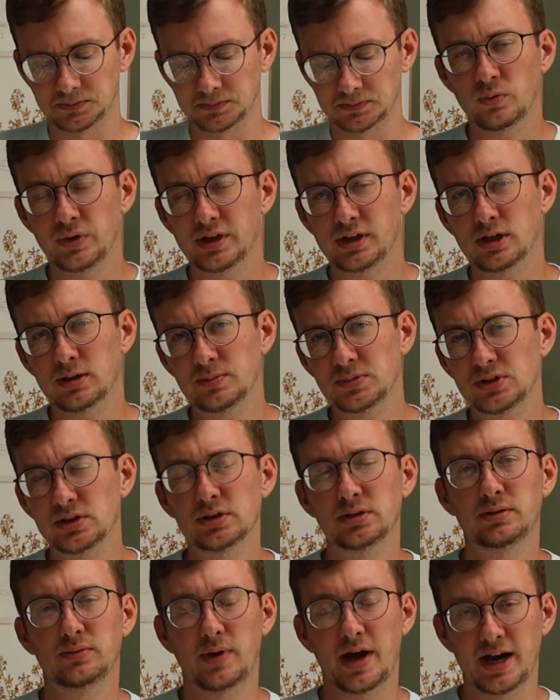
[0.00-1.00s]
When it comes
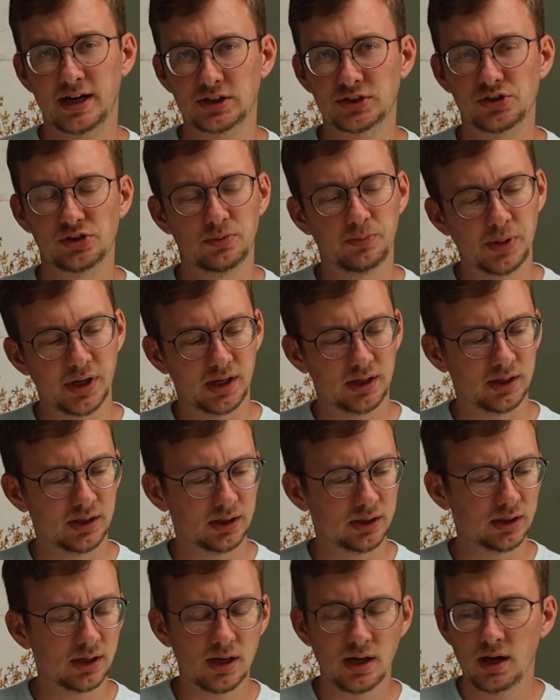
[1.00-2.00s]
to actually
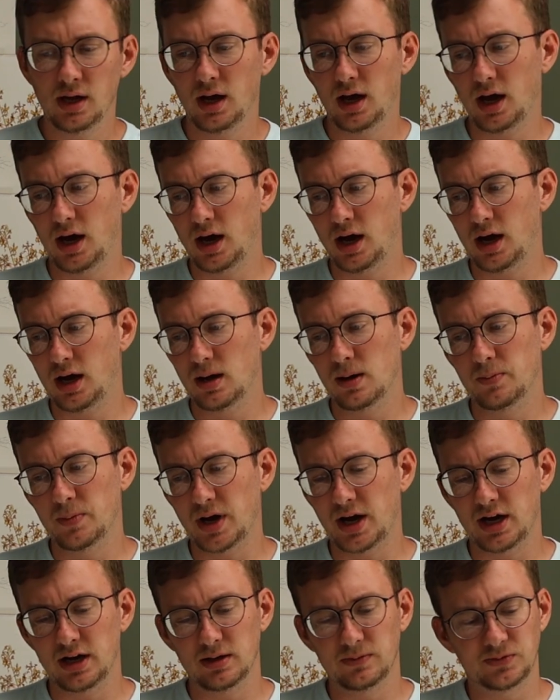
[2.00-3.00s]
painting,
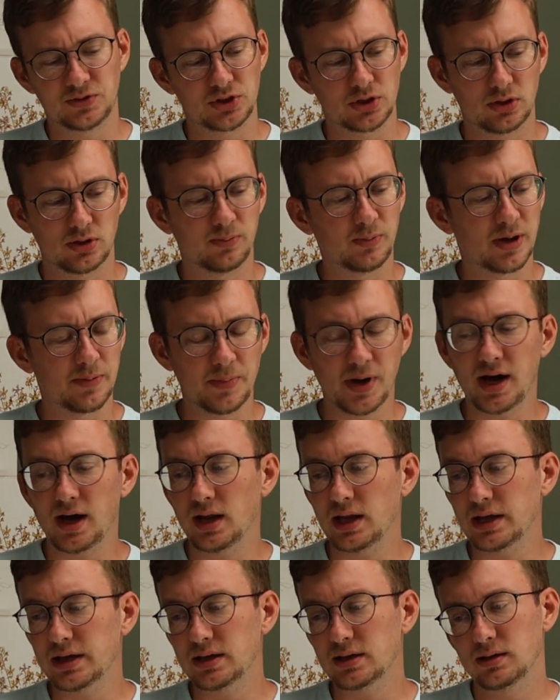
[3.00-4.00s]
I've shown my
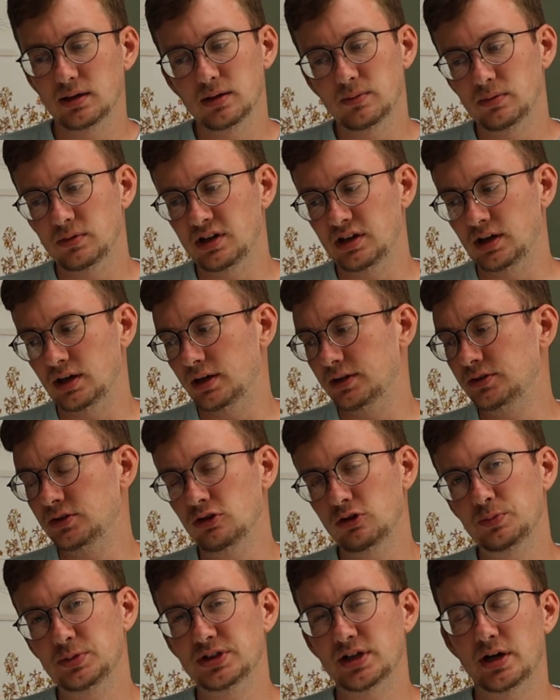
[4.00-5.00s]
palette, the
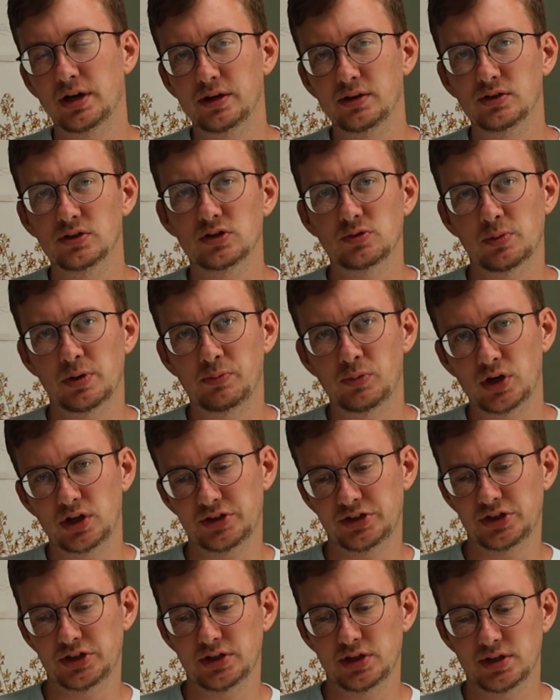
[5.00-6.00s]
tubes that I use, my
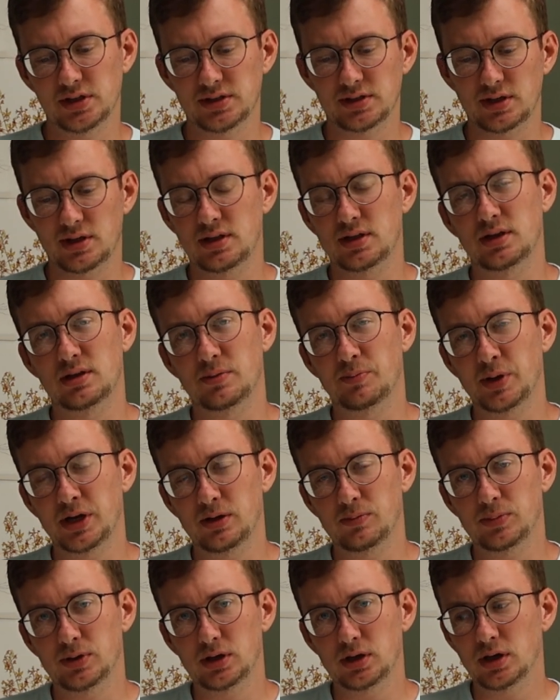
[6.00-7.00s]
brushes, and then the
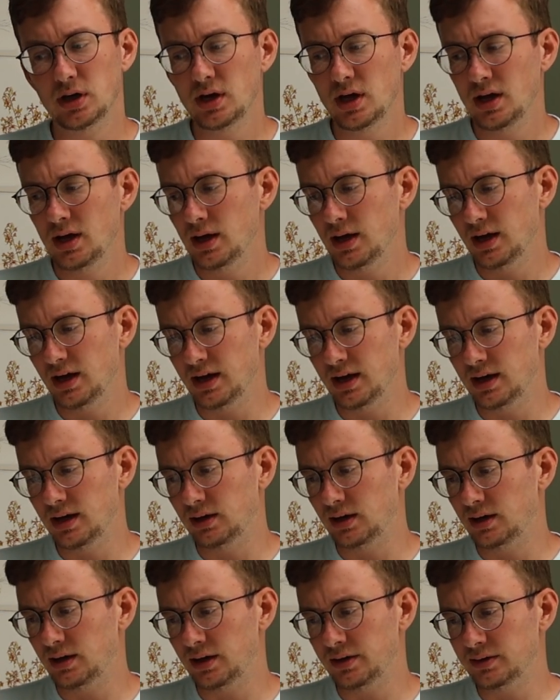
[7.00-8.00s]
paper. And
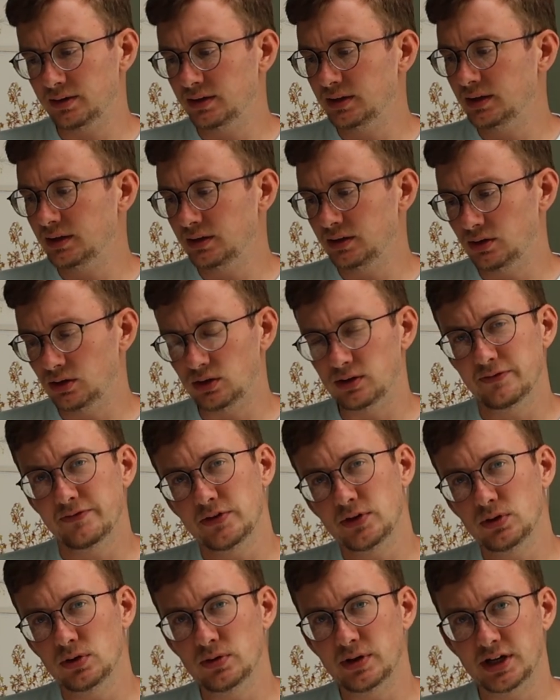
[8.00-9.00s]
other than, a
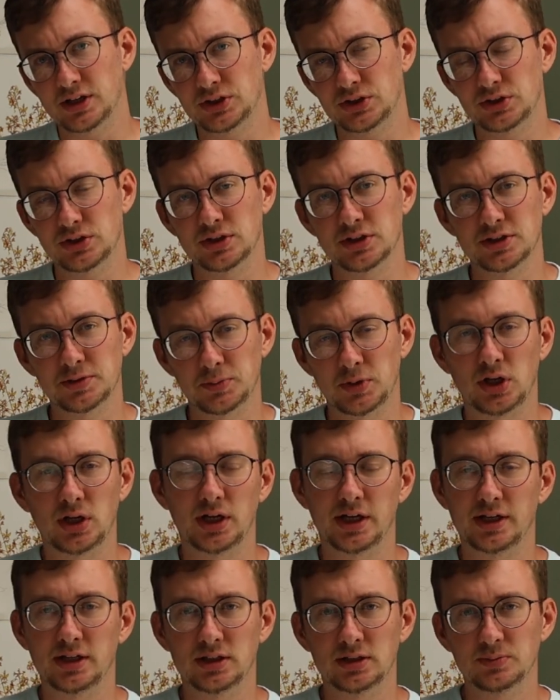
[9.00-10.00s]
few extra small
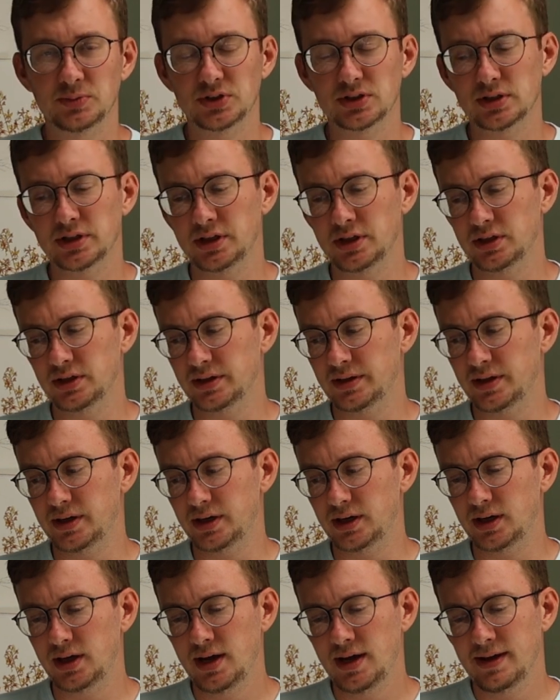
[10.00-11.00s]
items here and
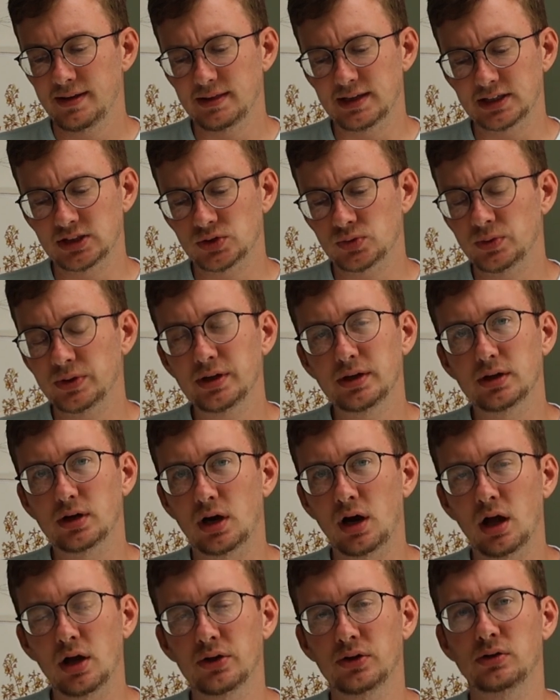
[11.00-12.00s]
there, that's really
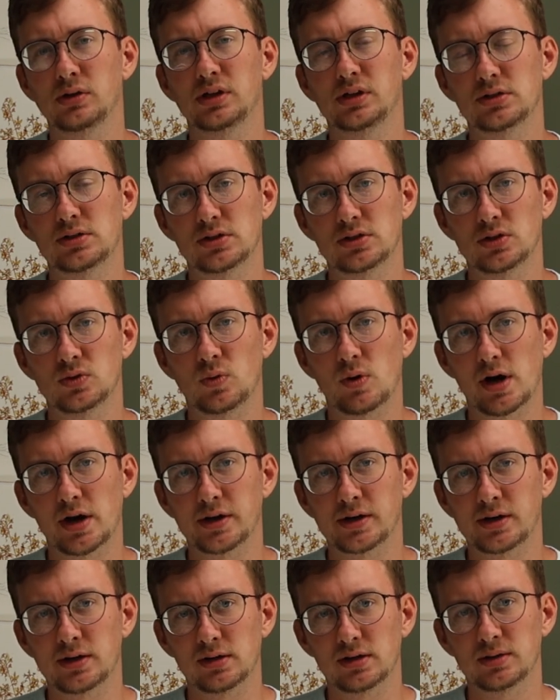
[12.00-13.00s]
all you need to do
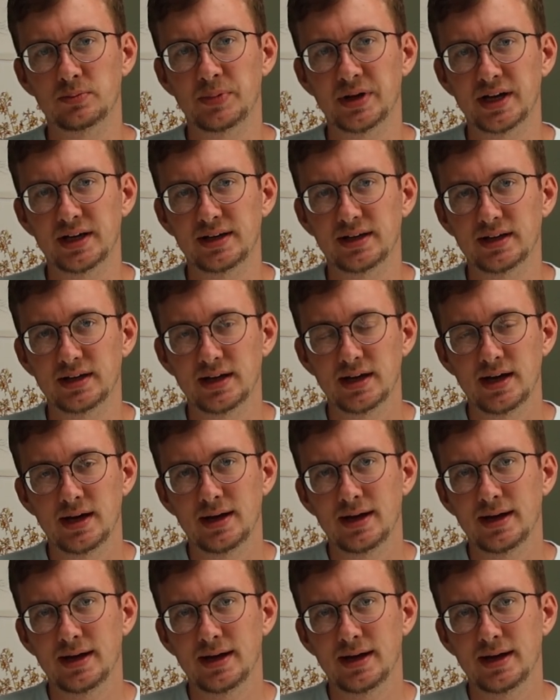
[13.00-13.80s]
watercolor painting.